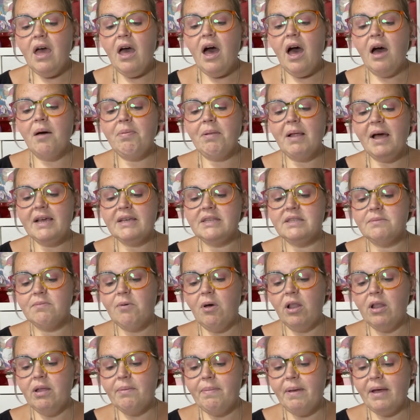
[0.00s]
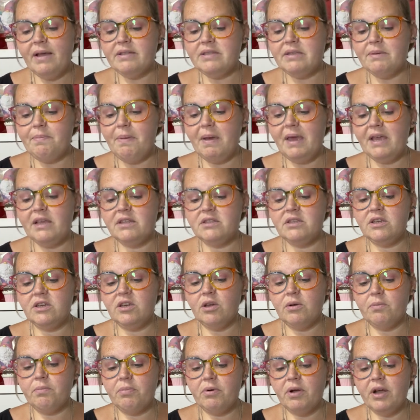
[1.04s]
Apply small amounts of paint to
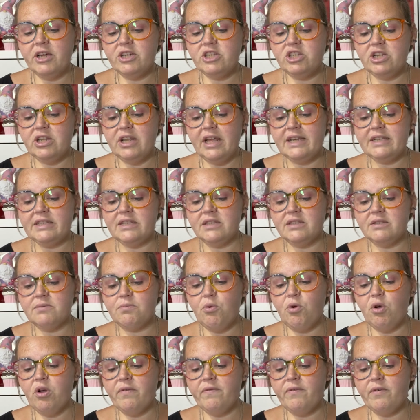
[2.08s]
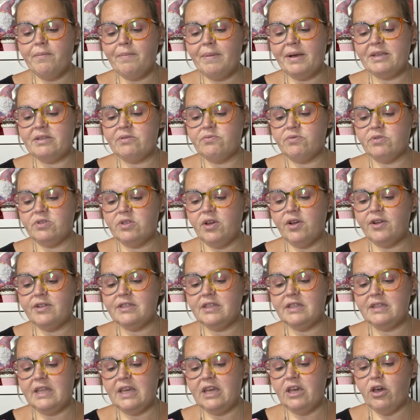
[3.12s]
your brush. Less is more for best results.
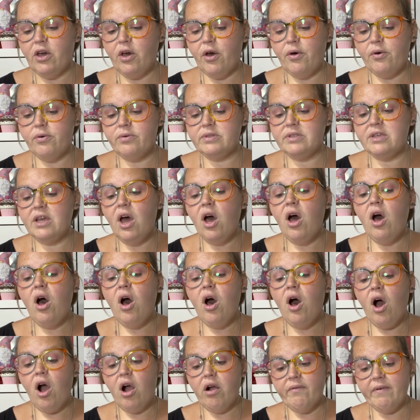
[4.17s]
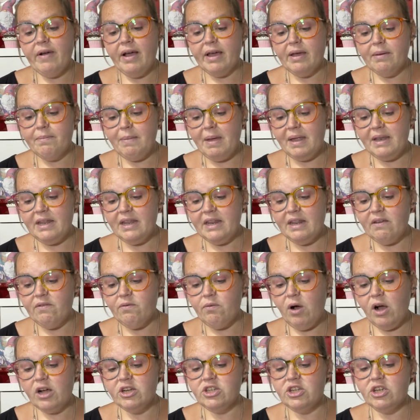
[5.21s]
Thin coats are recommended. If
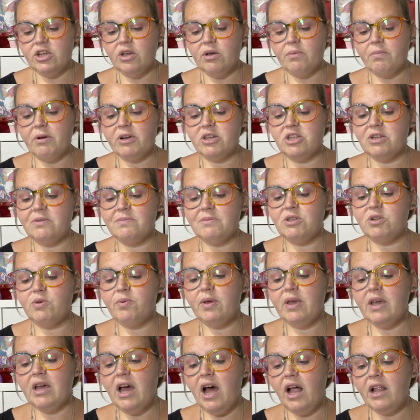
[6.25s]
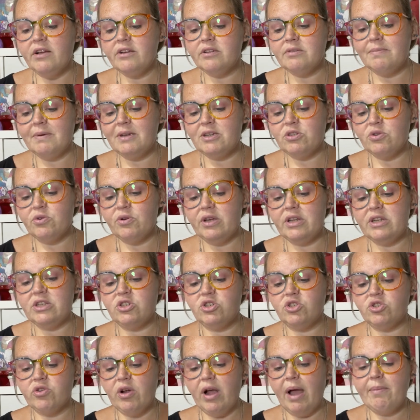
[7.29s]
washing your brush in between colors, make sure it
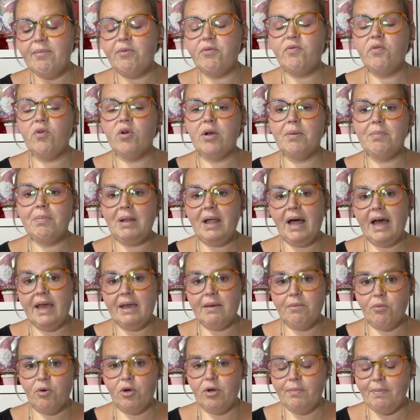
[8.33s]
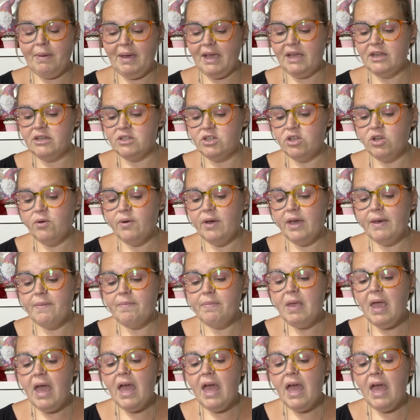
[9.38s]
is dry before applying more paint to it.